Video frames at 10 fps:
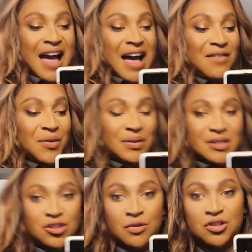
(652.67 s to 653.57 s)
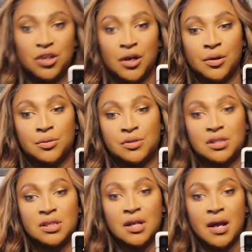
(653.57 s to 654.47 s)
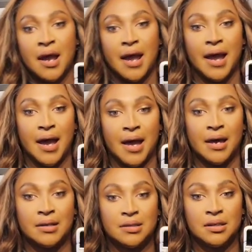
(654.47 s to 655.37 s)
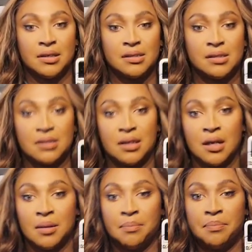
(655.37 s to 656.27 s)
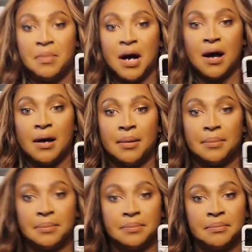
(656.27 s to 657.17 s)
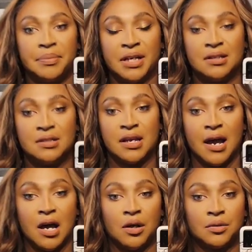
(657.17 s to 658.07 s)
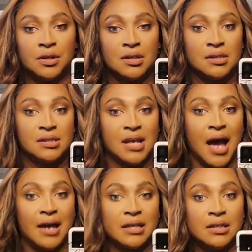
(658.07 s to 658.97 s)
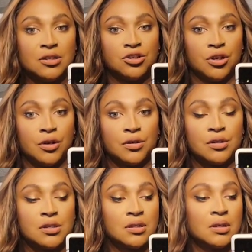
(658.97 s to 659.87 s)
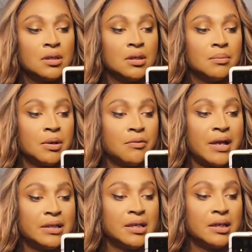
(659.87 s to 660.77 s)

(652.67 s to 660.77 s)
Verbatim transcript: I have on this trench coat and this um, button down satin shirt Riley